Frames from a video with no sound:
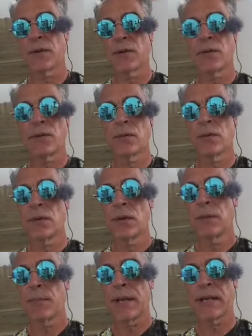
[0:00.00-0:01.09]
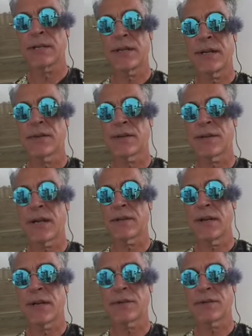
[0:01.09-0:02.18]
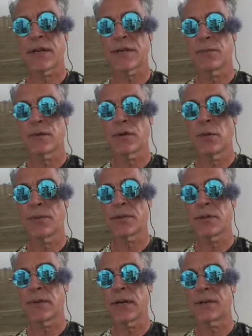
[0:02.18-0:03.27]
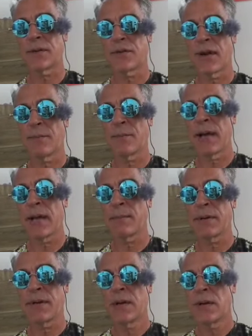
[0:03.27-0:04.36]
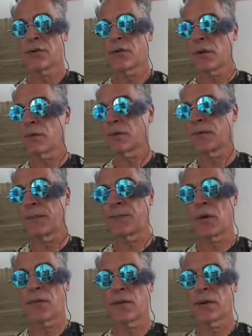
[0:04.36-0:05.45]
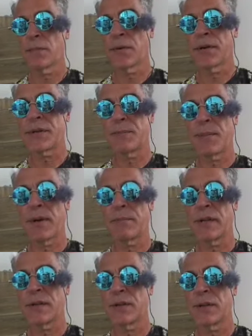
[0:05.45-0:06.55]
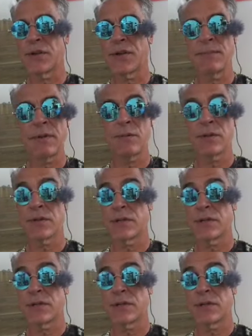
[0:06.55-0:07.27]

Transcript: the whole past the intersection. The intersection was open, so we got to drive by, but truck was flipped over on the bridge abutment. The Jeepney was